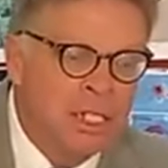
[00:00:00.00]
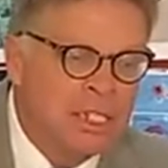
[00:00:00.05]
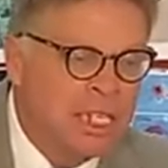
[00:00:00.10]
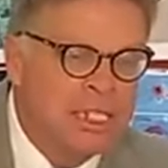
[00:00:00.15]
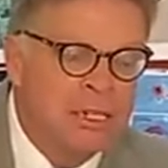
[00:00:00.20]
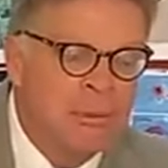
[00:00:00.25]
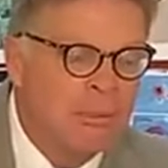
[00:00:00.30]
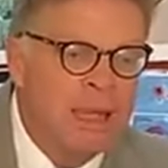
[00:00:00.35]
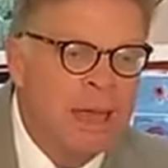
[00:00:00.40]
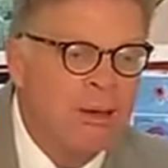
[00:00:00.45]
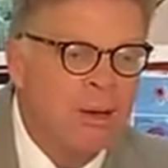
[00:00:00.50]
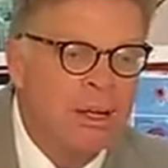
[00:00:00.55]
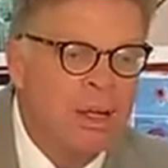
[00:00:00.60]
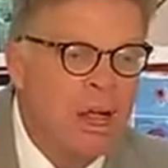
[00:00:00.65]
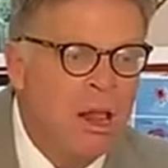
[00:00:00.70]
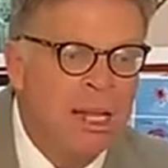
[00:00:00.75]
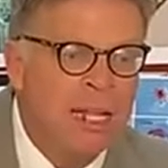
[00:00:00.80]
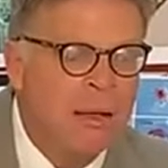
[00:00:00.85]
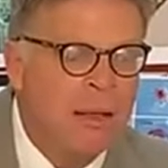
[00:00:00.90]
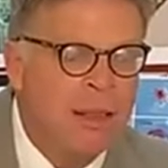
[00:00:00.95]
It's just a simple
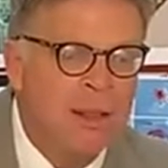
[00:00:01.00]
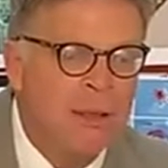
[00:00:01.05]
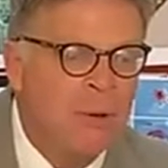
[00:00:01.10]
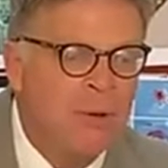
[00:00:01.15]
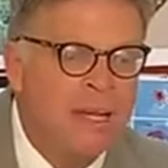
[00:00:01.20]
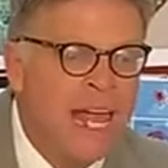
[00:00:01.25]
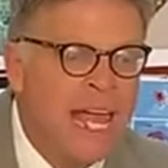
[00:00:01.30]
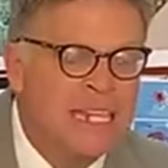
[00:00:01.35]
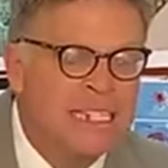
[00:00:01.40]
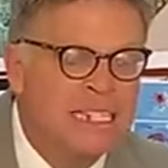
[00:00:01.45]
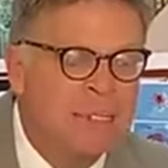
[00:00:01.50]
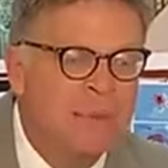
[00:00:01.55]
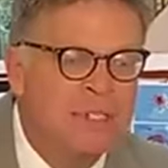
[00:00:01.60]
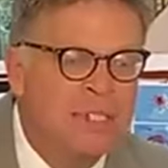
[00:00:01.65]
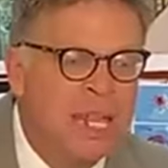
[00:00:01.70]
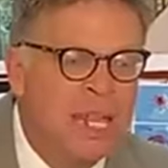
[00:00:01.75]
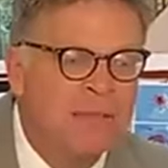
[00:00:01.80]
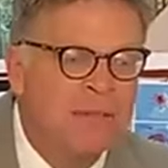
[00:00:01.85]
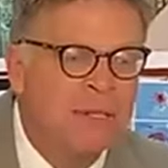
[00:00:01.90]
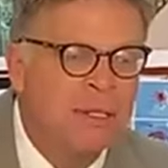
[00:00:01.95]
matter of calling on the Lord and
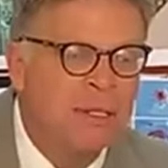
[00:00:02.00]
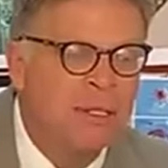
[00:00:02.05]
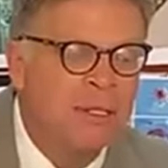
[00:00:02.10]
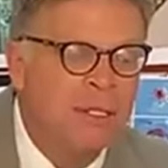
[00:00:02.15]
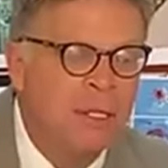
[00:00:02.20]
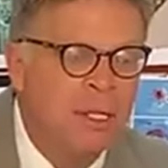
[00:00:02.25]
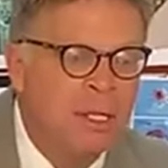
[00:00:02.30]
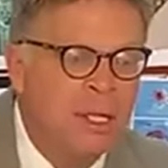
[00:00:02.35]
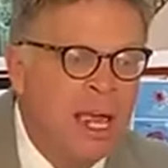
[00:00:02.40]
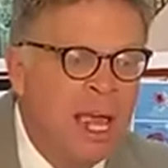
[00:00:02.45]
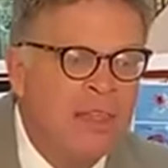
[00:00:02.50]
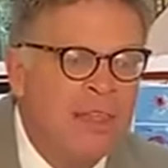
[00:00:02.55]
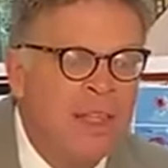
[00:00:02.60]
asking him to save you.